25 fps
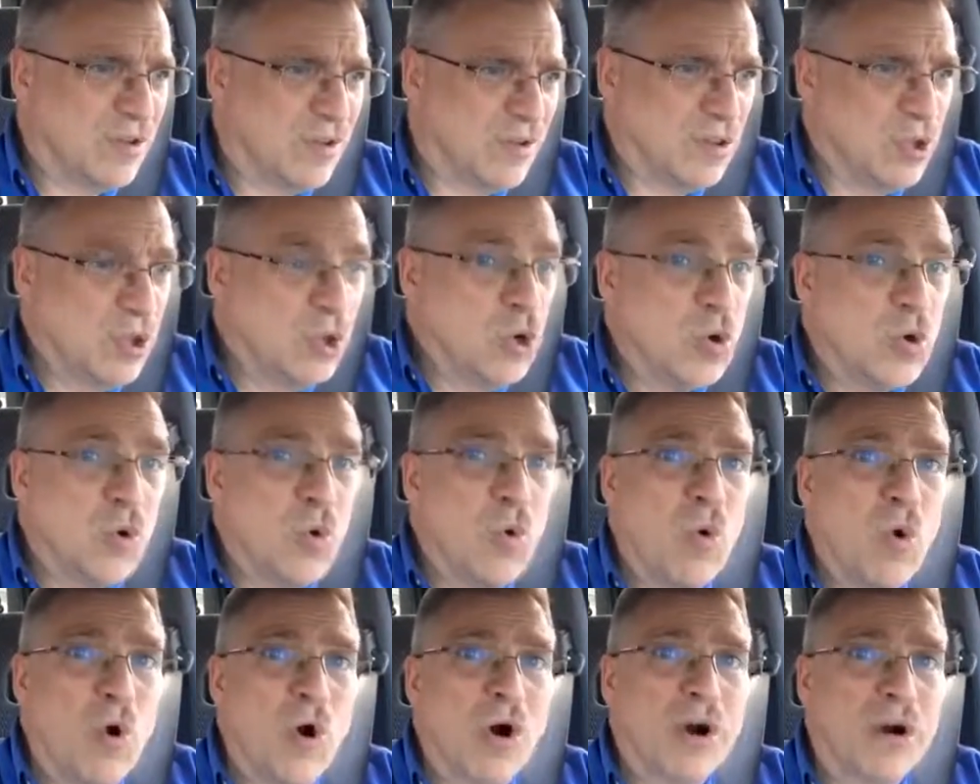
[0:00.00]

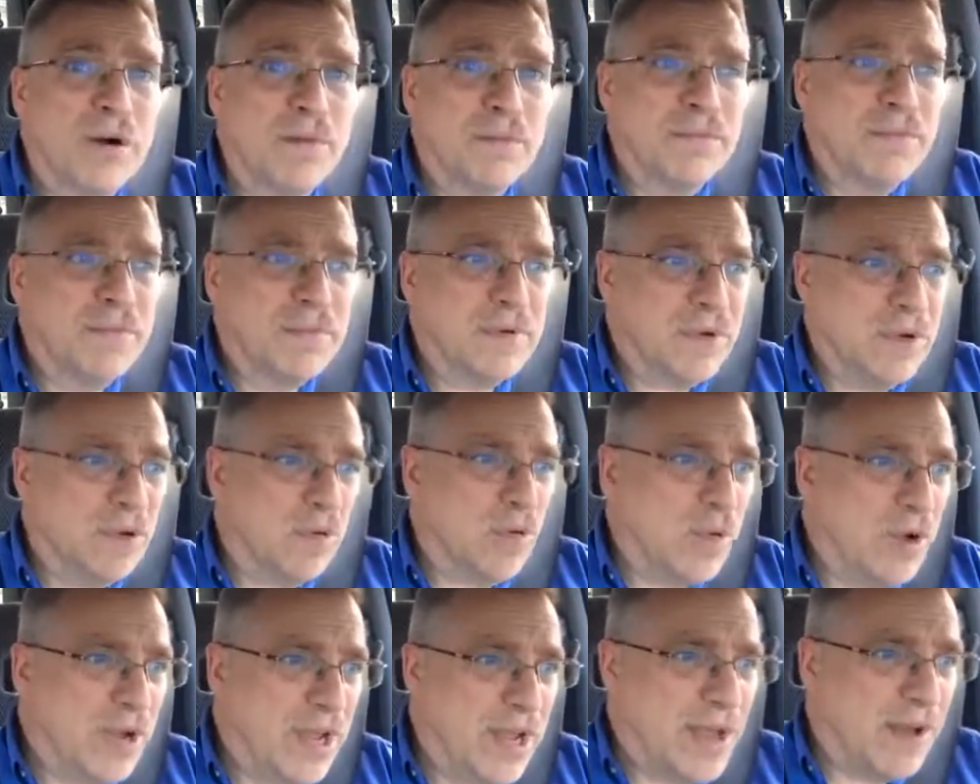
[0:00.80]

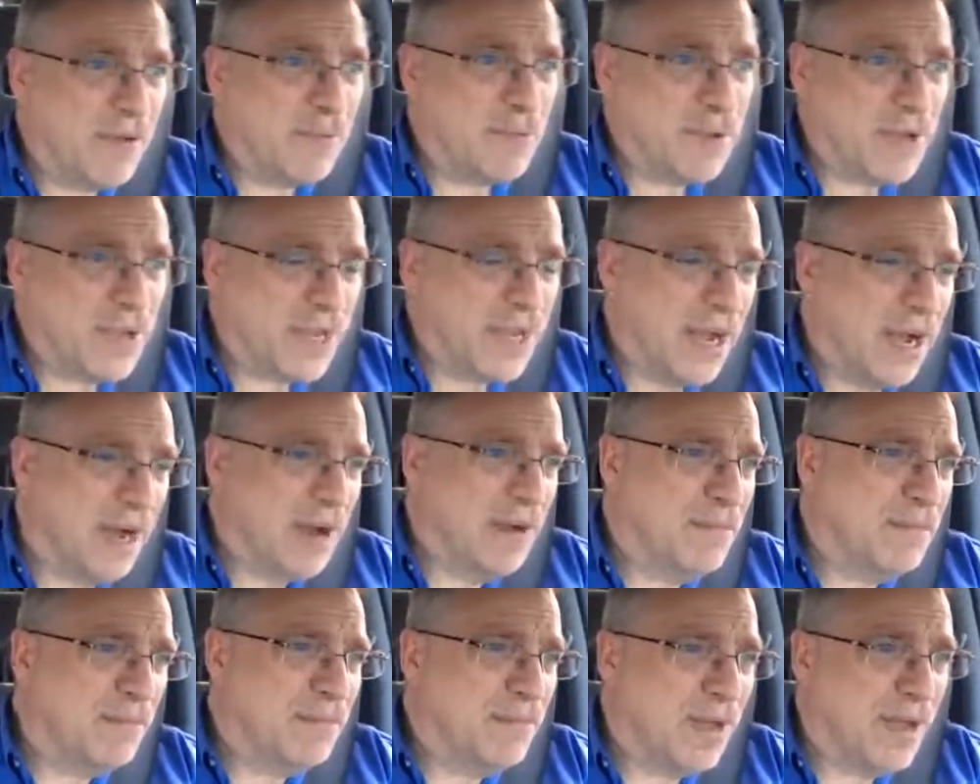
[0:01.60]
lukewarm we have
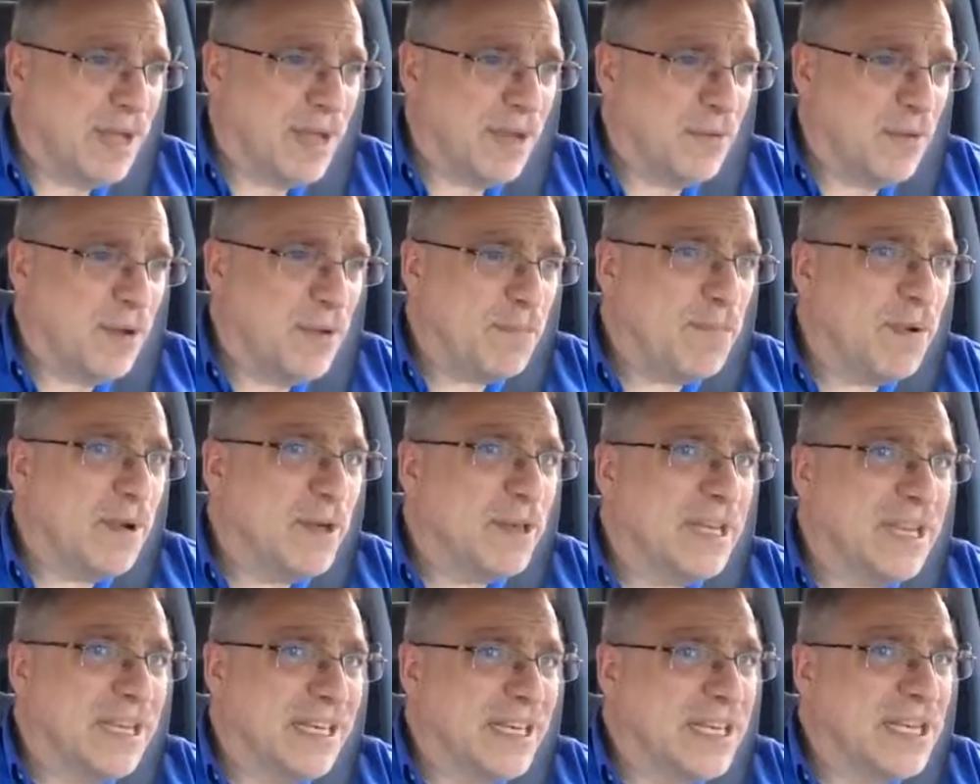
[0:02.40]
become, and we've
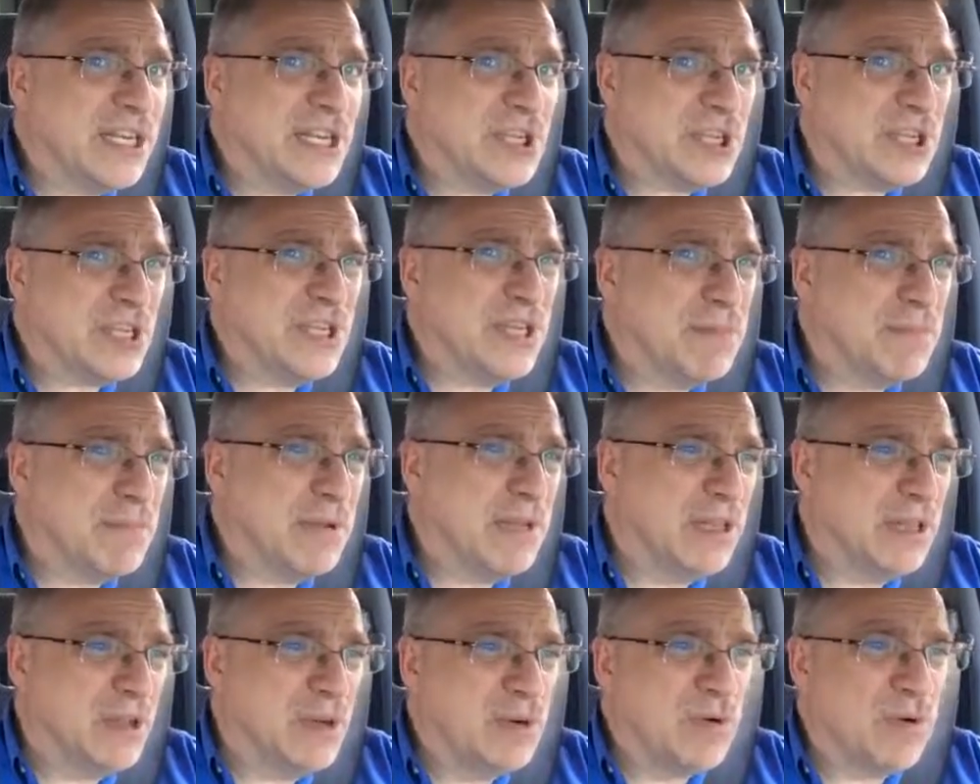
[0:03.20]
been conditioned to
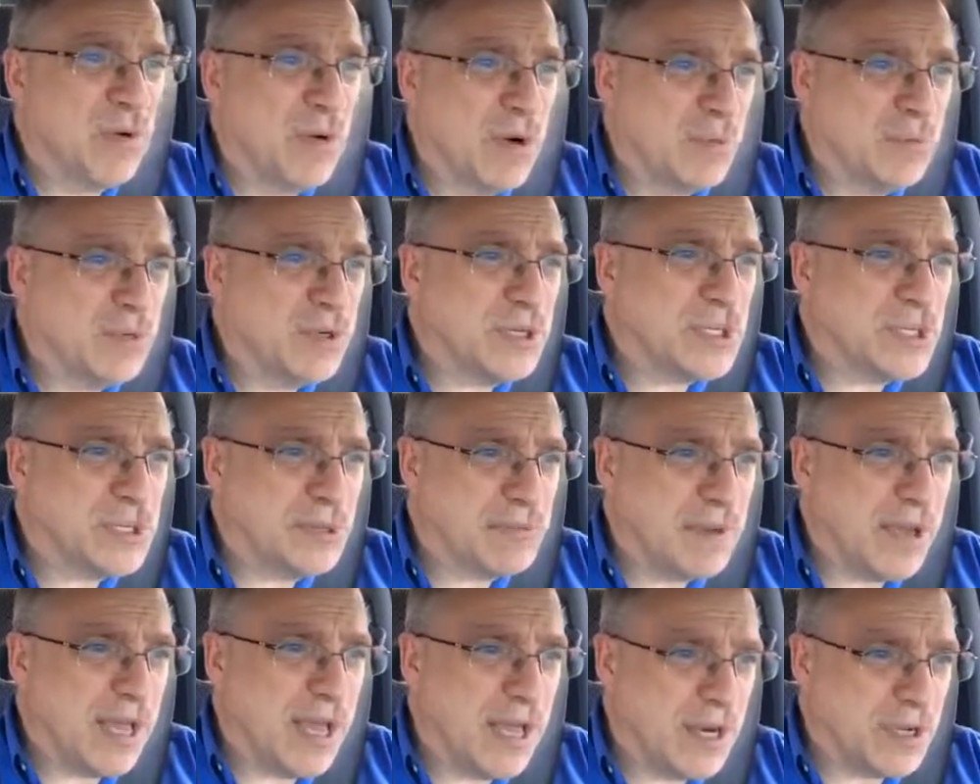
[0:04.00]
be lukewarm, just
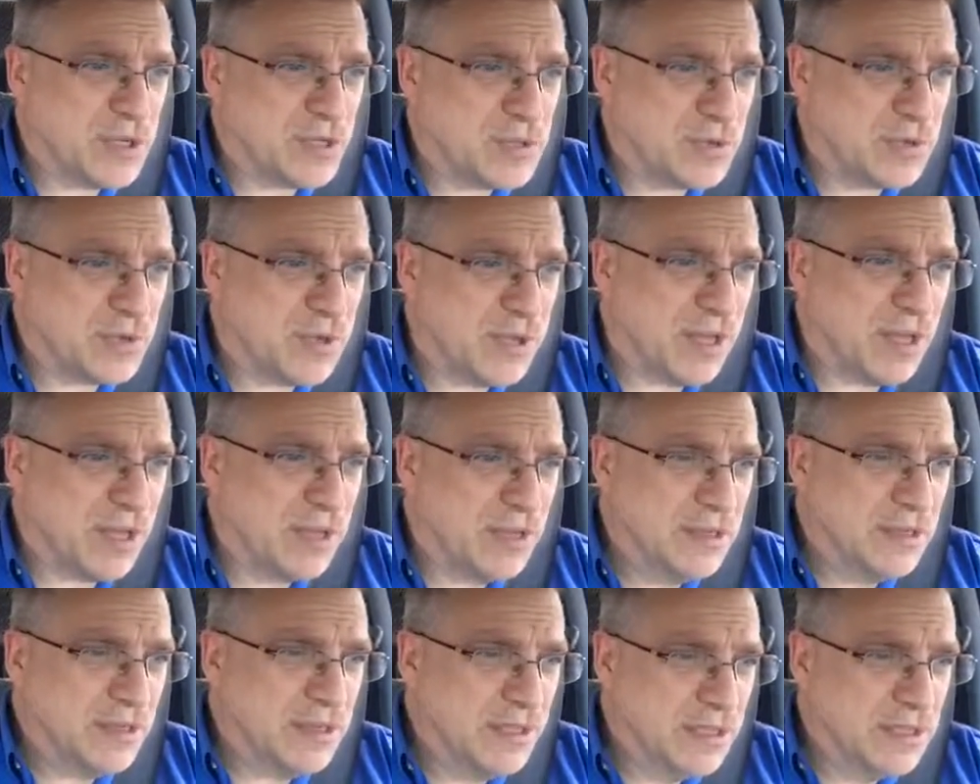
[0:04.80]
to be honest with you.
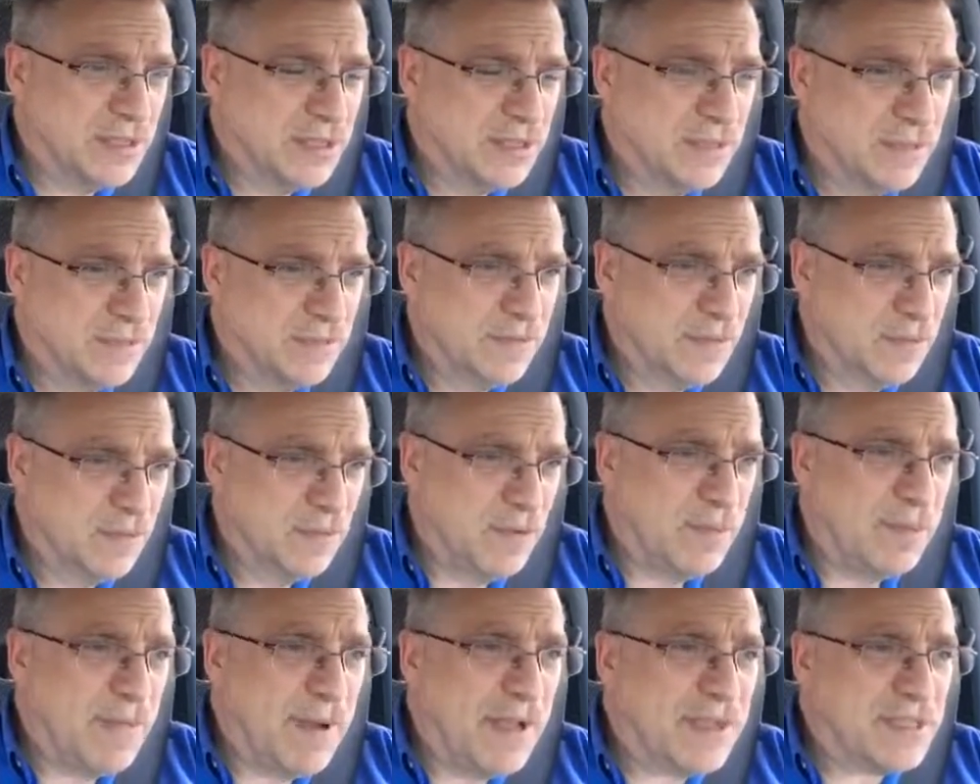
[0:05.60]

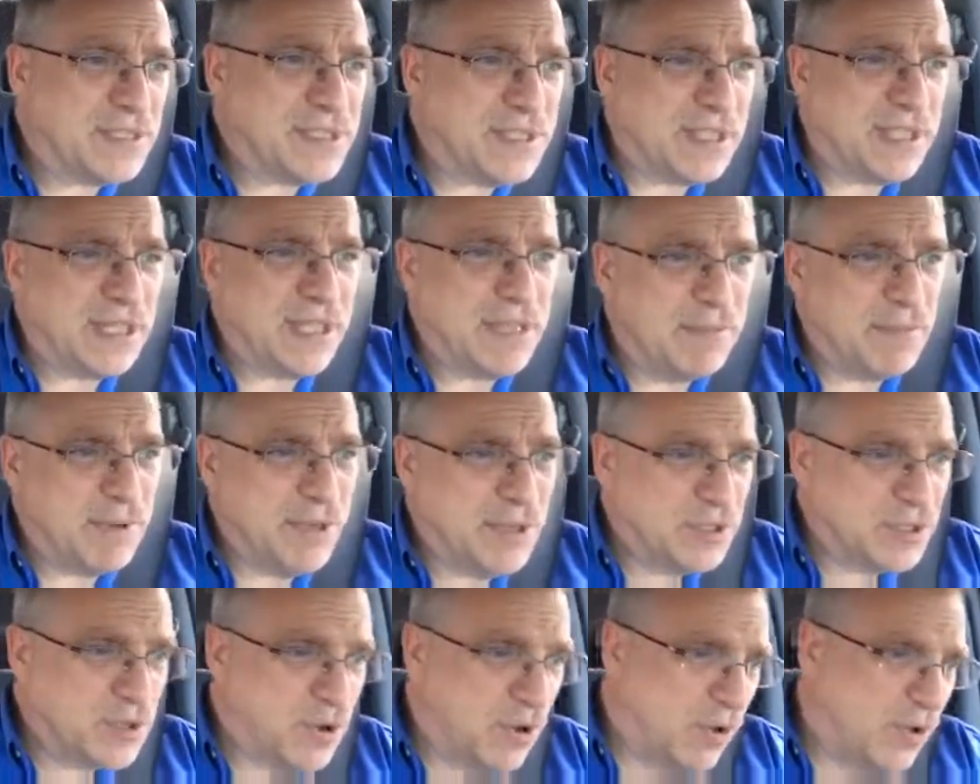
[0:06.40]
We've basically
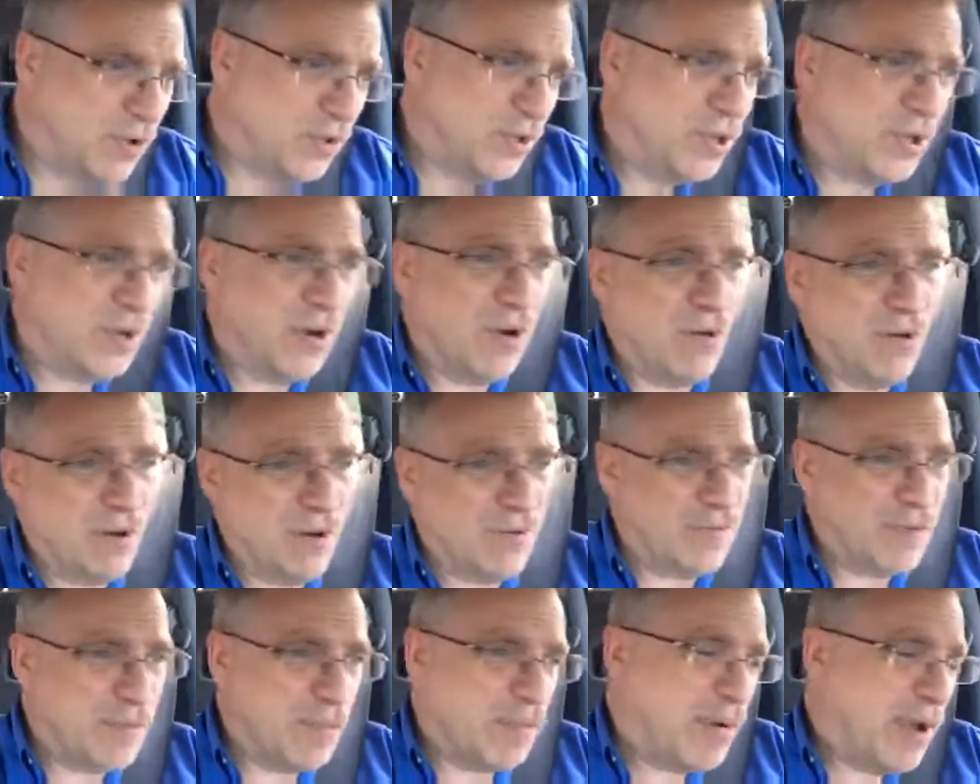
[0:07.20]
been told, you know
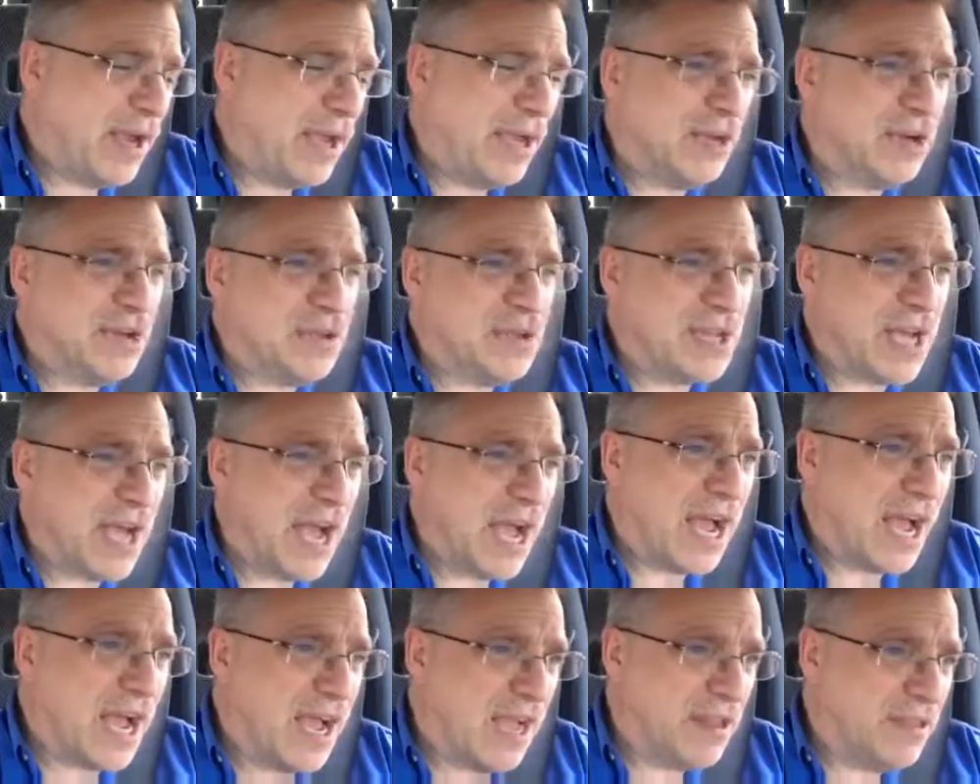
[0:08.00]
what, if you pay your
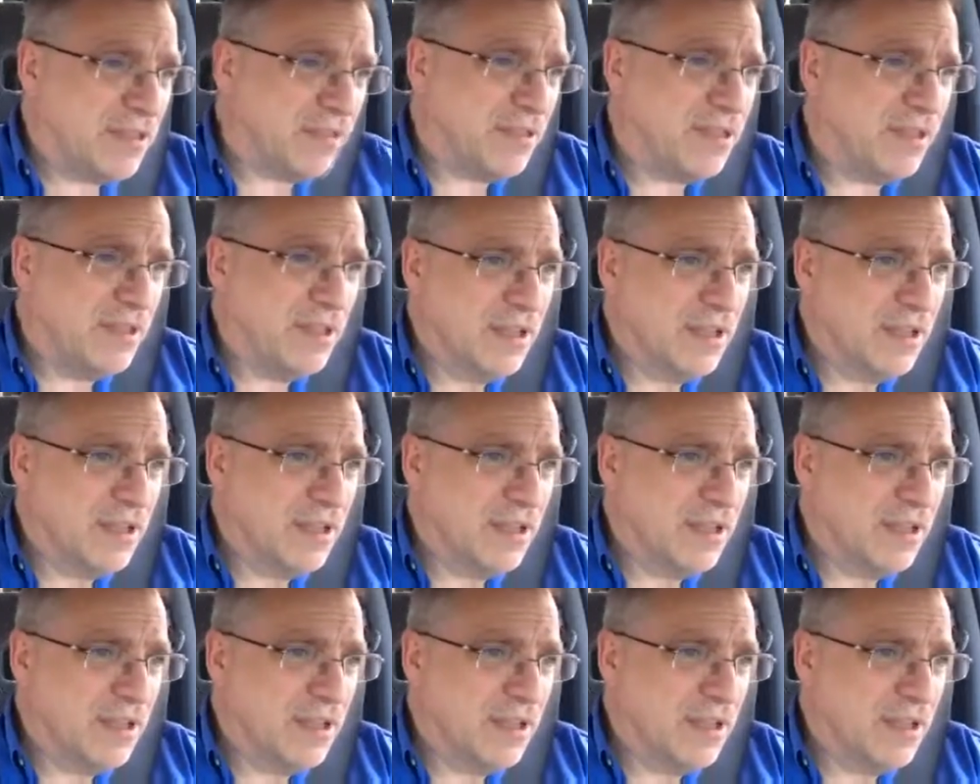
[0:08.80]
tithe,